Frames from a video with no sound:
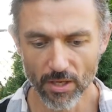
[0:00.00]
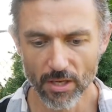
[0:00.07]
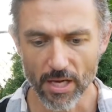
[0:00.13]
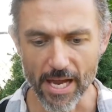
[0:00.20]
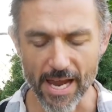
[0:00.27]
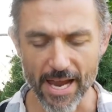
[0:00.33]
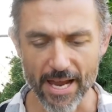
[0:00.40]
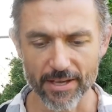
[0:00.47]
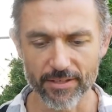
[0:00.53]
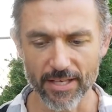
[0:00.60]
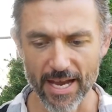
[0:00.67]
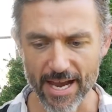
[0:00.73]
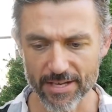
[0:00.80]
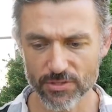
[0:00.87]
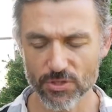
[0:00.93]
And
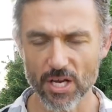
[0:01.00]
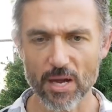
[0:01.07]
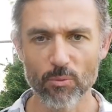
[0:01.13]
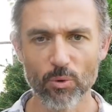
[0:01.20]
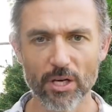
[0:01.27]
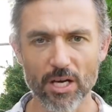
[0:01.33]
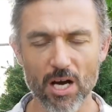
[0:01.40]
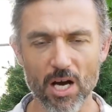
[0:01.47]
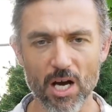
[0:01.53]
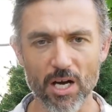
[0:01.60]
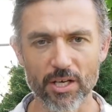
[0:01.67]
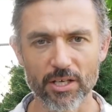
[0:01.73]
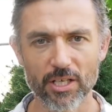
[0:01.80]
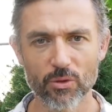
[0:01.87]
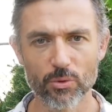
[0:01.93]
as time went
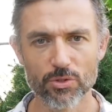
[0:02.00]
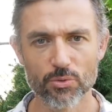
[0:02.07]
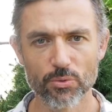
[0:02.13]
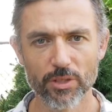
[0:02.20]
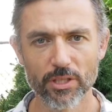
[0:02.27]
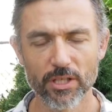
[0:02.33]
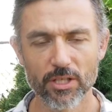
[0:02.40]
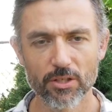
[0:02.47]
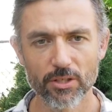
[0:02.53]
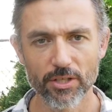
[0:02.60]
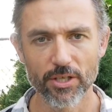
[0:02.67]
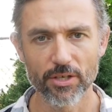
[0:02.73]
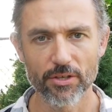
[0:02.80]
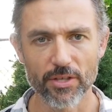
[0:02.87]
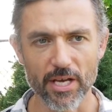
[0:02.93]
on, it was really
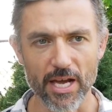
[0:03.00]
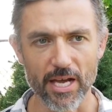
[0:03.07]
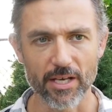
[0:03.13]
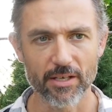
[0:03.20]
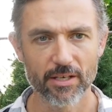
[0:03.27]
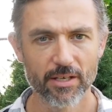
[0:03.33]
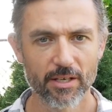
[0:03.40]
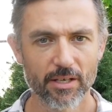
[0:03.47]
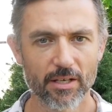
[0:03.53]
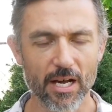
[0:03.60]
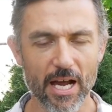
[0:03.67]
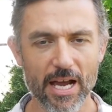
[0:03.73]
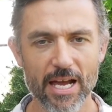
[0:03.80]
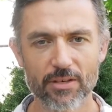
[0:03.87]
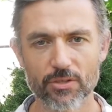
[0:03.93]
clear that
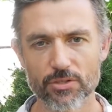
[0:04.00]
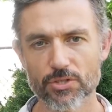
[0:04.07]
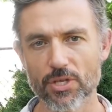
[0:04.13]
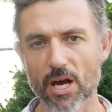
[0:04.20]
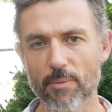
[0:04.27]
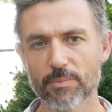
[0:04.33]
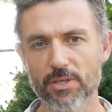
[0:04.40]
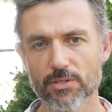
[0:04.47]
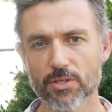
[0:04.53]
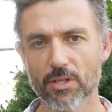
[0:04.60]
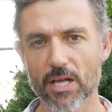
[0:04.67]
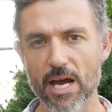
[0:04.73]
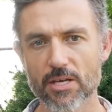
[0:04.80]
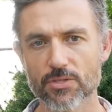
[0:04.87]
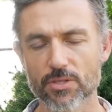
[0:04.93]
I had to stop these
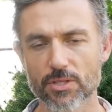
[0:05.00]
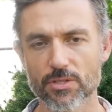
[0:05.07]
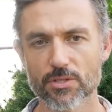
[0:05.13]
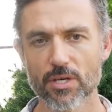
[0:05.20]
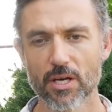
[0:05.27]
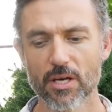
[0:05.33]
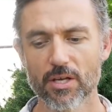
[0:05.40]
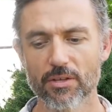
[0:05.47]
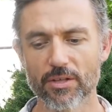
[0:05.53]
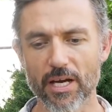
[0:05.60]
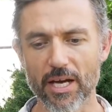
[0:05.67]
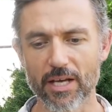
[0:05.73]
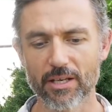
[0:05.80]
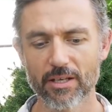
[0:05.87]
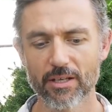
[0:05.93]
classes,
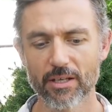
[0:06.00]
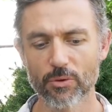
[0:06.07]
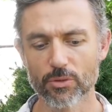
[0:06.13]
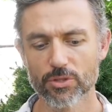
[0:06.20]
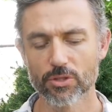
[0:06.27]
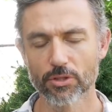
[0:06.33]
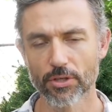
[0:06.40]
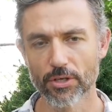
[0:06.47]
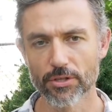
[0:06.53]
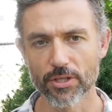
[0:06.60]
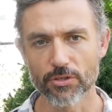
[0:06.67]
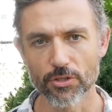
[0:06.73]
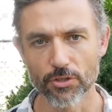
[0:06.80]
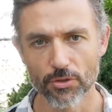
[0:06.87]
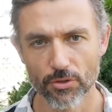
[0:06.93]
that it was clear
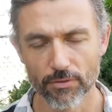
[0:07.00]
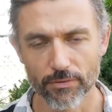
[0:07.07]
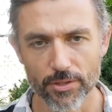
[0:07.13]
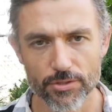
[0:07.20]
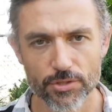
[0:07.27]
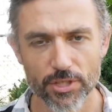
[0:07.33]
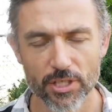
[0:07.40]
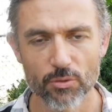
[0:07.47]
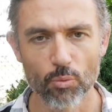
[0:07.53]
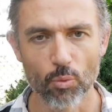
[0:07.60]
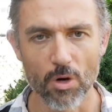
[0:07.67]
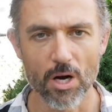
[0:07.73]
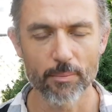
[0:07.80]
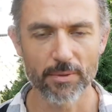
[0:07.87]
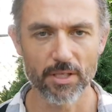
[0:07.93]
that the universe didn't
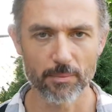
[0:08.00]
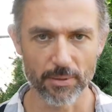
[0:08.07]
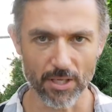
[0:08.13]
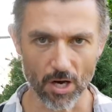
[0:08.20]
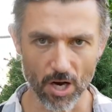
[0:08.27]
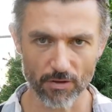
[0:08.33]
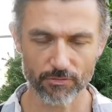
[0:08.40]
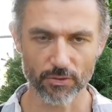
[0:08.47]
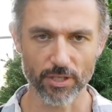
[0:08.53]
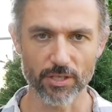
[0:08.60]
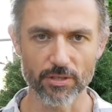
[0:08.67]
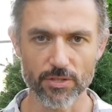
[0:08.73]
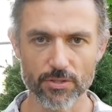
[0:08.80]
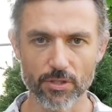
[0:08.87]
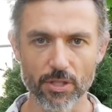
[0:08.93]
want me to be offering
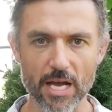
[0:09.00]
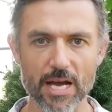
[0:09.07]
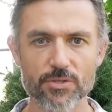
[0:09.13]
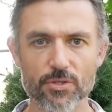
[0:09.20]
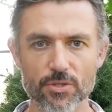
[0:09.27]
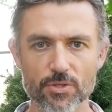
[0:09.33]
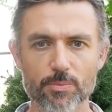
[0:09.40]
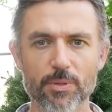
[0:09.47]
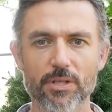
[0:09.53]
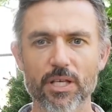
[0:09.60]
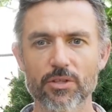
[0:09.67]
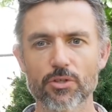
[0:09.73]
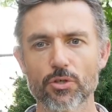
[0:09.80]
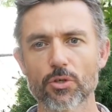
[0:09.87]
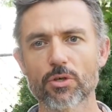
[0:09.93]
these classes, but
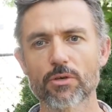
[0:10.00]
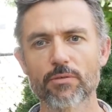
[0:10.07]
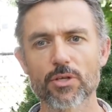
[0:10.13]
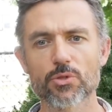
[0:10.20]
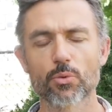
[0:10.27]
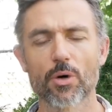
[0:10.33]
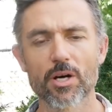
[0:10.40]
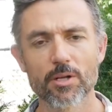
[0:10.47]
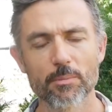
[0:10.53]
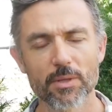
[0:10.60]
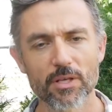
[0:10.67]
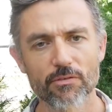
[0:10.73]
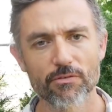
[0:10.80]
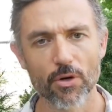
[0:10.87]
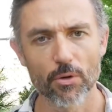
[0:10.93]
that the universe wanted me
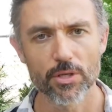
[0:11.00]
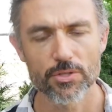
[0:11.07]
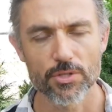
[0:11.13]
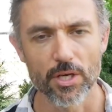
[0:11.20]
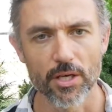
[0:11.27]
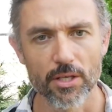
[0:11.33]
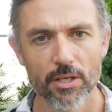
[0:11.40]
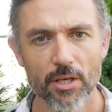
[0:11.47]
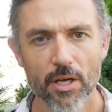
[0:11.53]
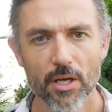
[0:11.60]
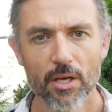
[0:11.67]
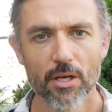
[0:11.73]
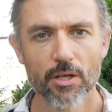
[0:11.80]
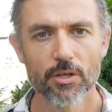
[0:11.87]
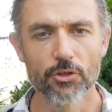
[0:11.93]
to focus on
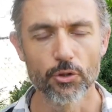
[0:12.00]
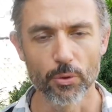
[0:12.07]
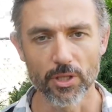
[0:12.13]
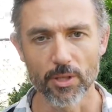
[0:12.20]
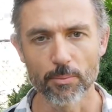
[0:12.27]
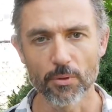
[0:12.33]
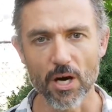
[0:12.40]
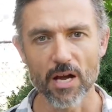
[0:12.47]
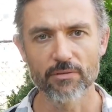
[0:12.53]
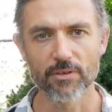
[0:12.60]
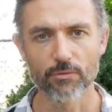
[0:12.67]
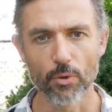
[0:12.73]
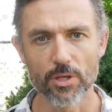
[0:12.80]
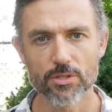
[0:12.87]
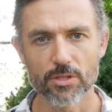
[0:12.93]
doing the private
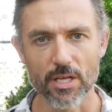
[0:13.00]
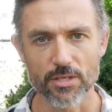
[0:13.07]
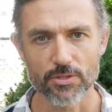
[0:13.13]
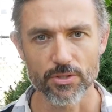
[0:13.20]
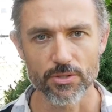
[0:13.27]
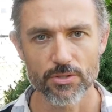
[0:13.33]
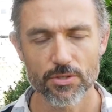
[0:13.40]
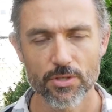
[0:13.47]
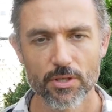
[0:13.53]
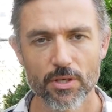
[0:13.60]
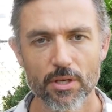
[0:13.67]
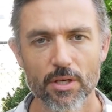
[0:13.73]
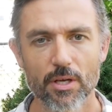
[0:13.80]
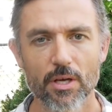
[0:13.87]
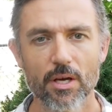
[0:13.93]
voice lessons.
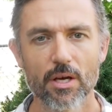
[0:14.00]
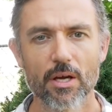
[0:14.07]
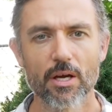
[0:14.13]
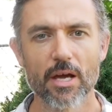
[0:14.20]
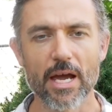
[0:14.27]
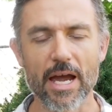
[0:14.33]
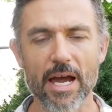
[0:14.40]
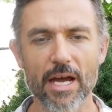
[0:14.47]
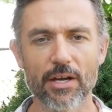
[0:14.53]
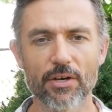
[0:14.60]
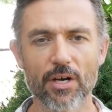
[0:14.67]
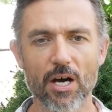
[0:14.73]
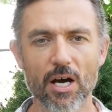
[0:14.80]
And